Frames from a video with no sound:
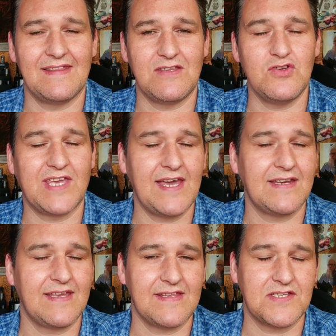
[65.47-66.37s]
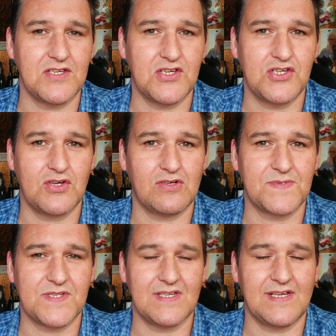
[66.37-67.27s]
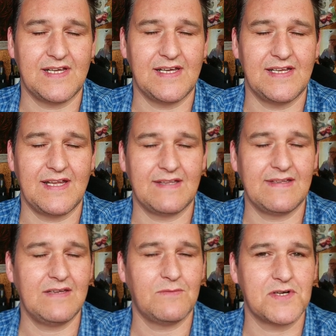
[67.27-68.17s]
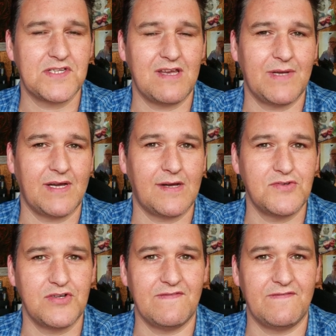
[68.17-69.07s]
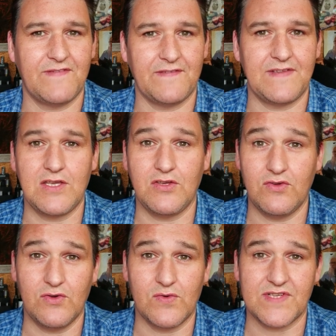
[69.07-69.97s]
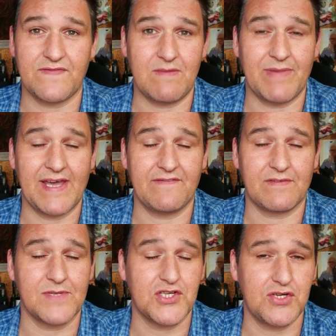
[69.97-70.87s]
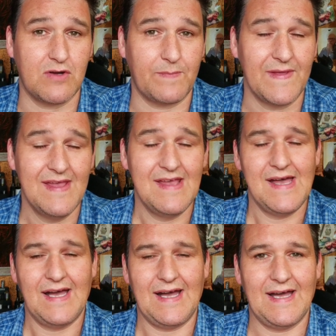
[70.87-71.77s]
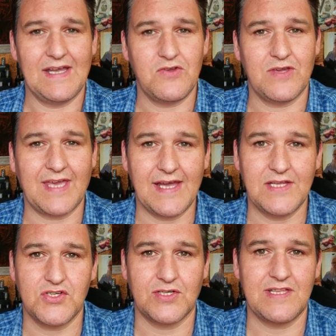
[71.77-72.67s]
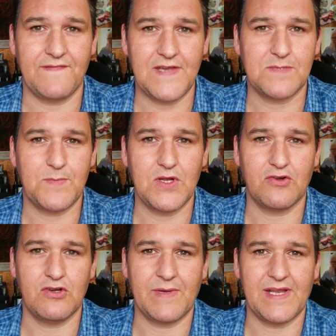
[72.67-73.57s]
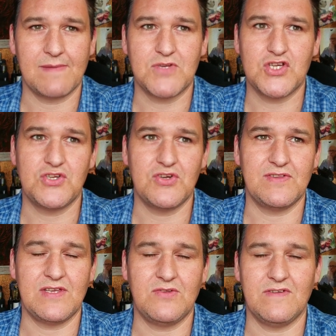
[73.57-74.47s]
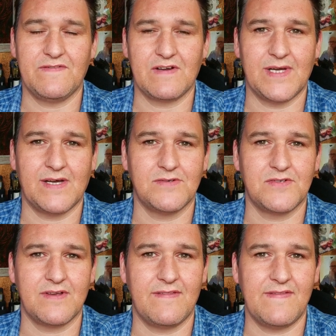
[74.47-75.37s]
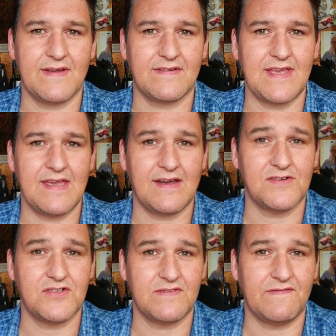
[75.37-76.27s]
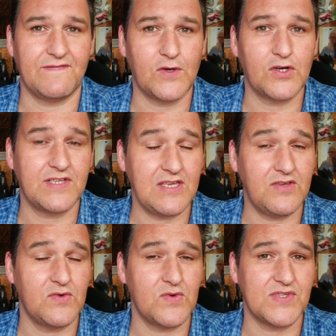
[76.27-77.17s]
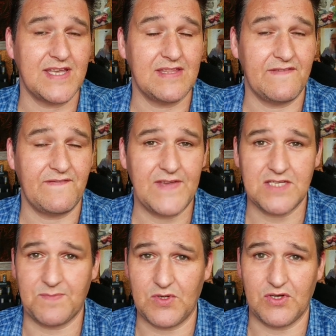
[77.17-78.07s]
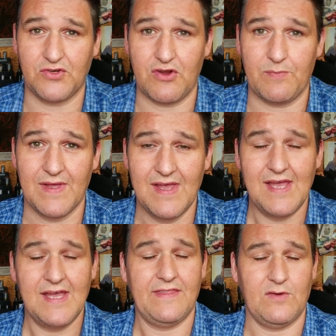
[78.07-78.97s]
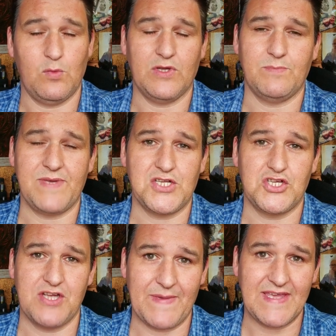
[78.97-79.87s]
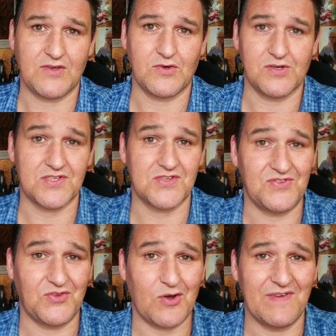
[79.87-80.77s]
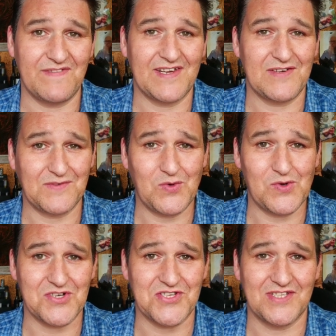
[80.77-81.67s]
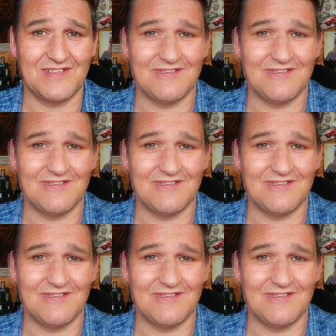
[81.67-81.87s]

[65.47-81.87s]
You can get this in shops, and I think it works out about €150 if you buy it from a shop. You can join the Facebook group, and I'm sure they do it for about €130-140 in the Facebook group. There will be shipping costs on top of that, of course.